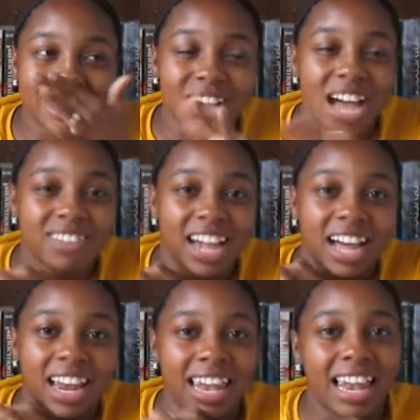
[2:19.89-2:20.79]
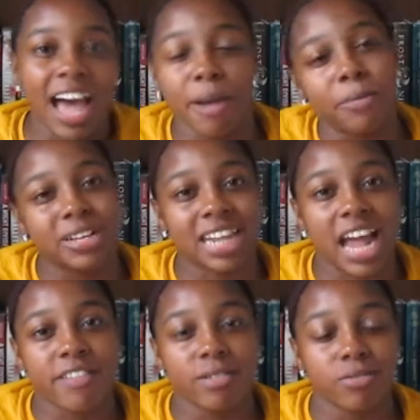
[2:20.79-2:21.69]
So I have like a lot of books that I
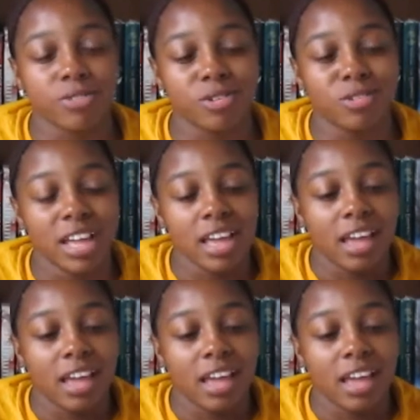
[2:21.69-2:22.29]
have to review